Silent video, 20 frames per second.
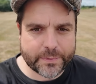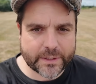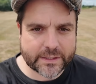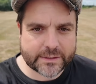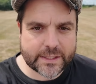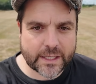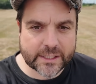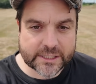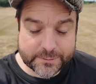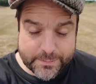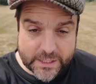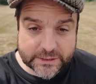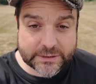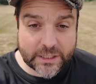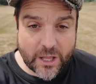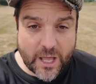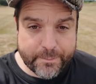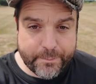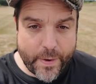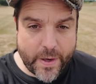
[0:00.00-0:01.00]
But smash
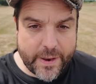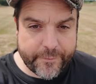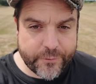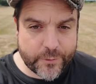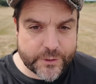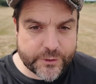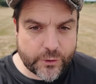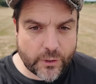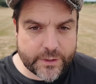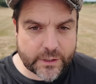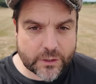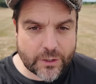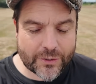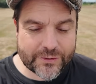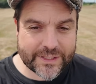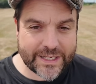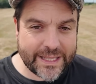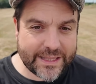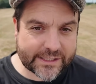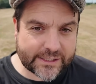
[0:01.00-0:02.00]
the like button if you enjoyed the
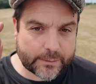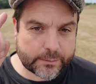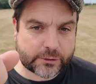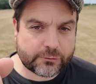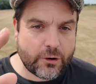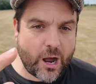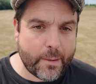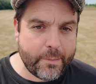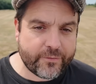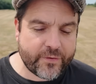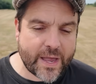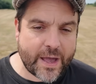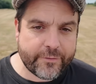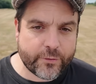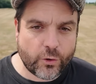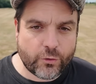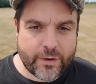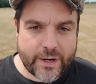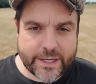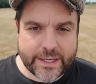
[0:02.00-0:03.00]
content, hit the subscribe if you
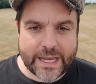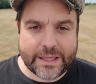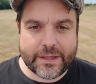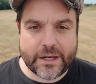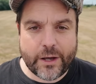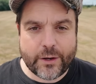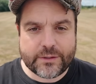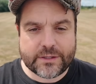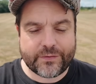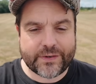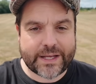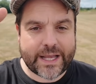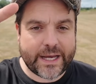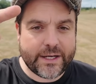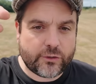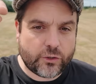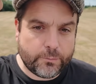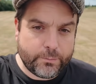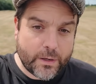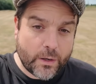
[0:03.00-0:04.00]
haven't already, hit the
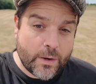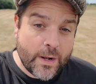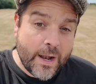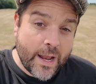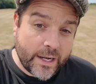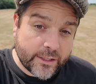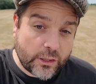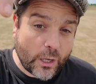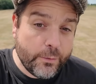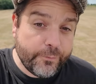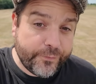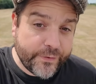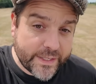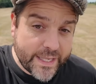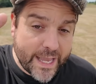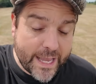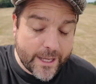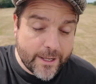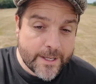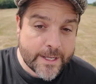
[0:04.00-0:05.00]
notification bell, and don't
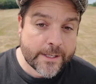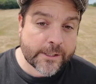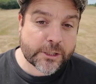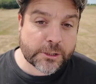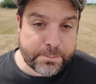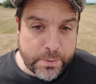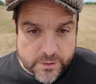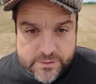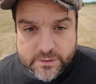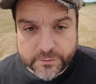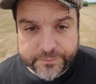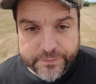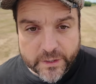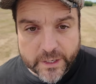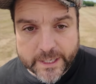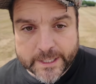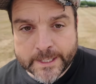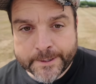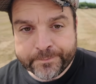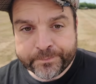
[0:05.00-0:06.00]
forget,
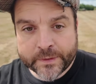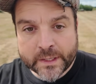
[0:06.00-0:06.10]
Spotify